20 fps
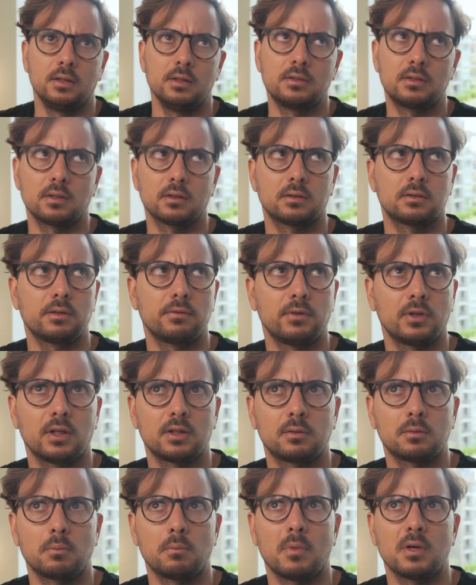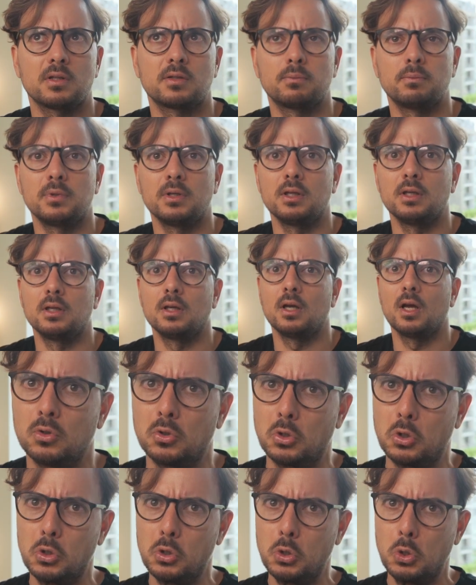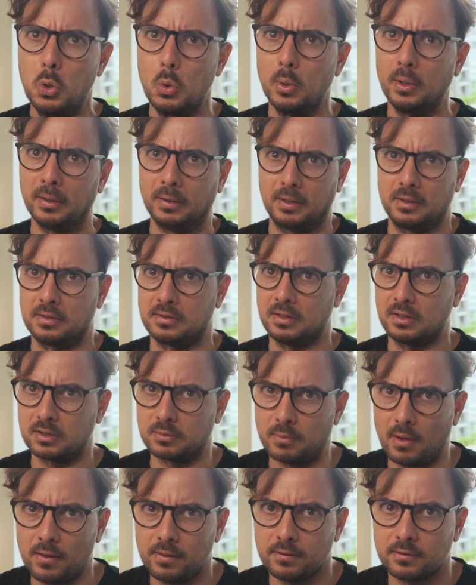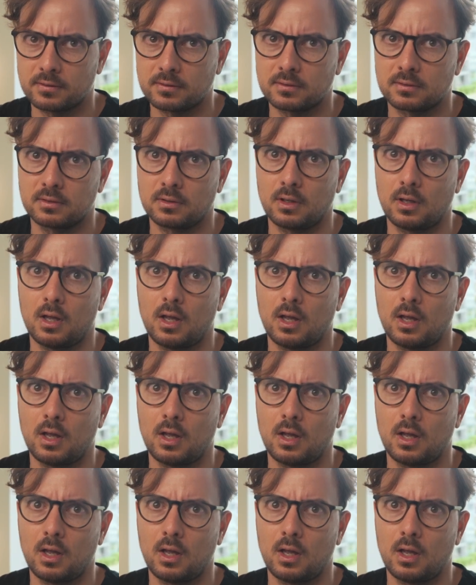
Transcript: This certificate must be newer than 6 months.